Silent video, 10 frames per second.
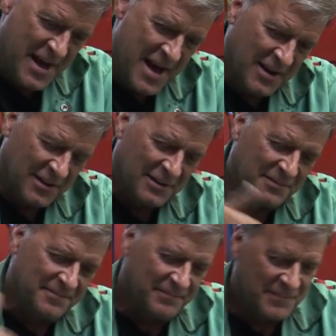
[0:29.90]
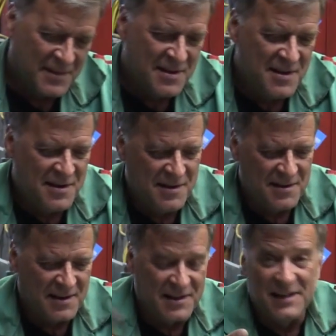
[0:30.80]
angle
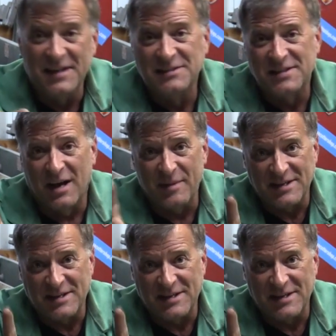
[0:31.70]
now you didn't tell